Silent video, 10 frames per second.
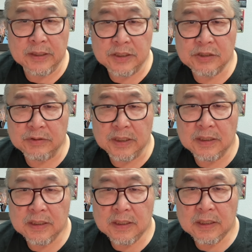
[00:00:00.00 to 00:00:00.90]
industry.
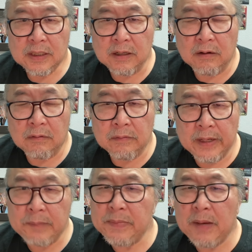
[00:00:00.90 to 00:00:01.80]
You know,
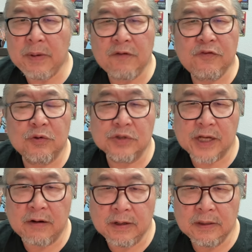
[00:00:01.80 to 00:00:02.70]
it may be a
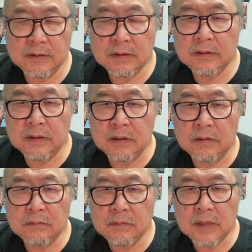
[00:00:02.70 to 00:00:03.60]
fool's errand. You
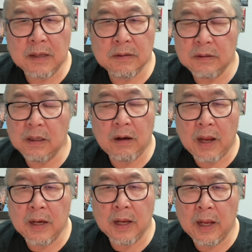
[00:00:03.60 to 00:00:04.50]
know, I, you know,
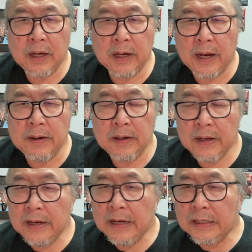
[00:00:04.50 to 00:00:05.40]
I, I, I,
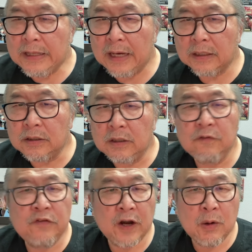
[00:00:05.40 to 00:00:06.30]
that
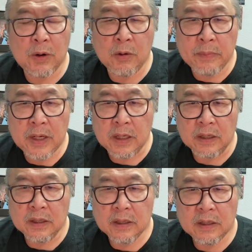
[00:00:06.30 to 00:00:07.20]
could very well
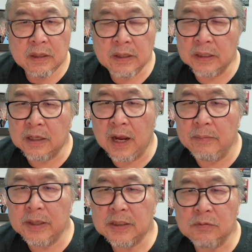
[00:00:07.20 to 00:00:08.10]
be that
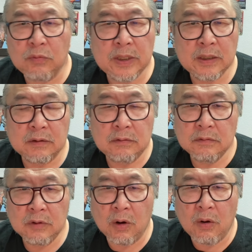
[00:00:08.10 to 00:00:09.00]
comics
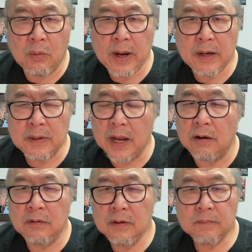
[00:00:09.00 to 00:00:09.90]
will go away.
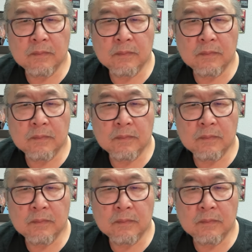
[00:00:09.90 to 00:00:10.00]
Now,